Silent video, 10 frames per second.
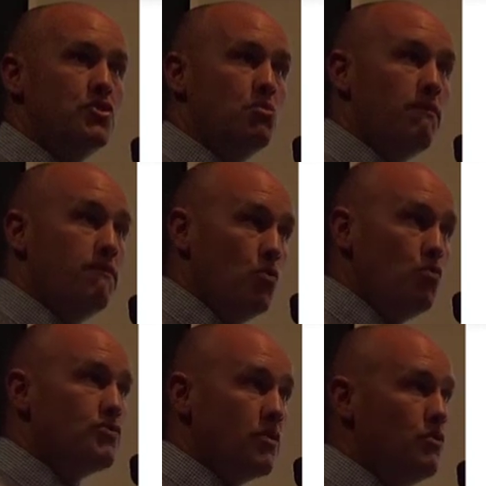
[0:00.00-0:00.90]
a full
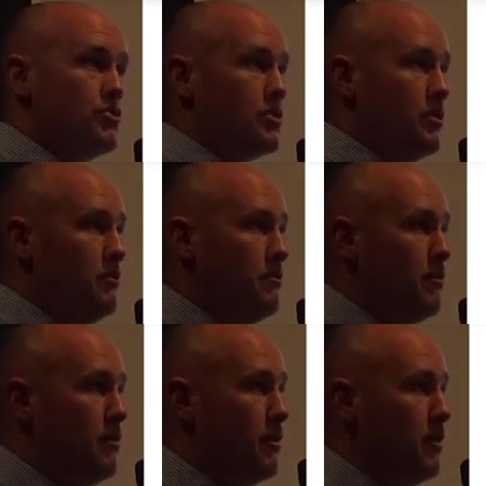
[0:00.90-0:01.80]
solution
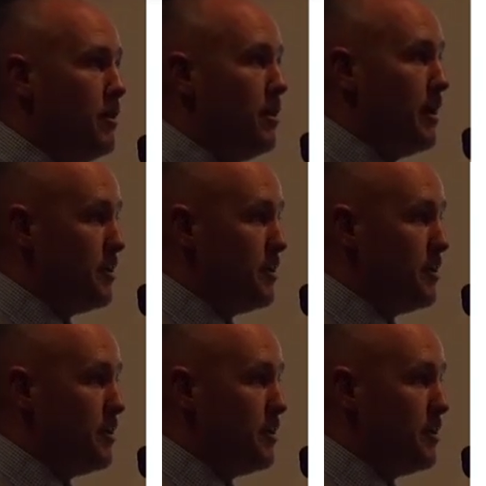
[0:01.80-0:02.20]
and it's